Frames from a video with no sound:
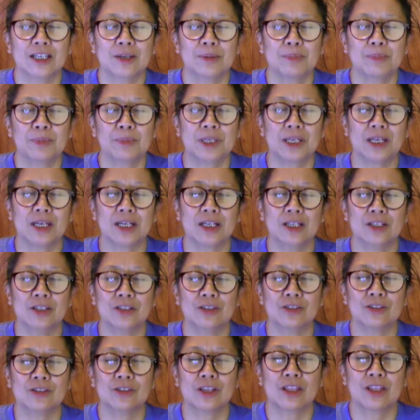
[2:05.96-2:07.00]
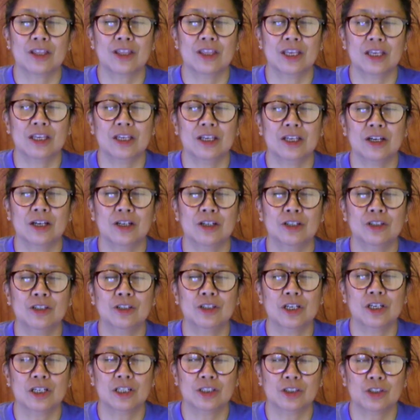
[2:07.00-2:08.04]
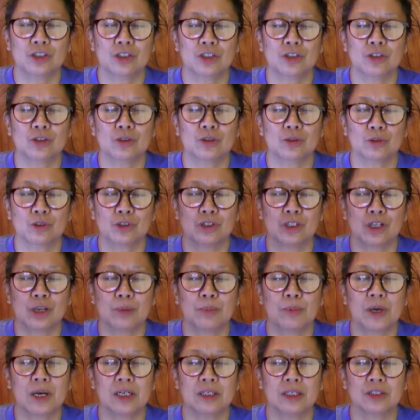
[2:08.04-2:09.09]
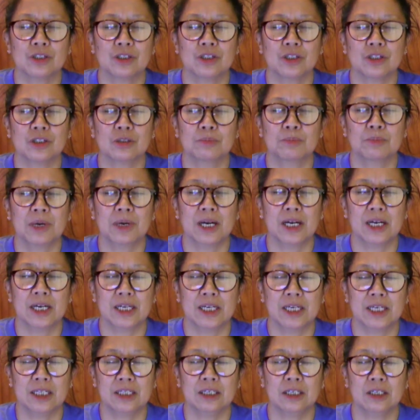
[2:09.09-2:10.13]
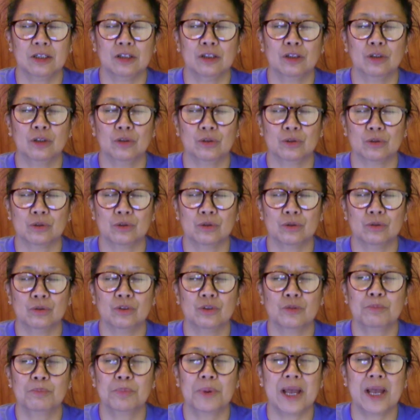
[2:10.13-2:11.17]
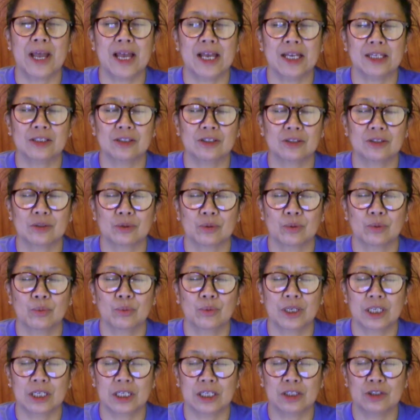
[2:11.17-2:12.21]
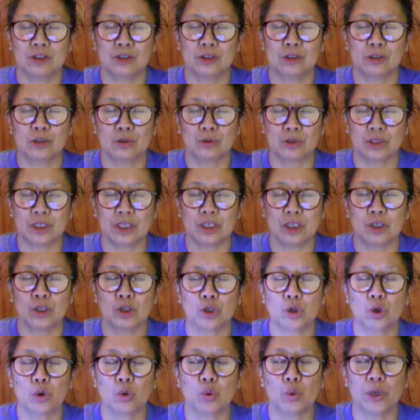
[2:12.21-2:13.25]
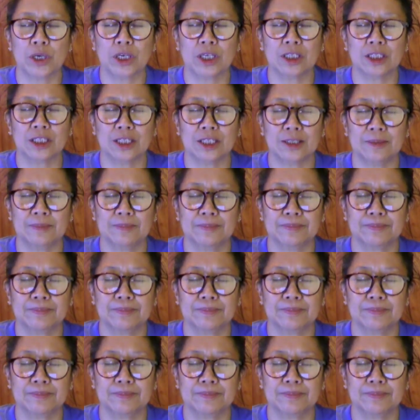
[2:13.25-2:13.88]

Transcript: because the unconscious or subconscious mind learns best when it is learning quickly.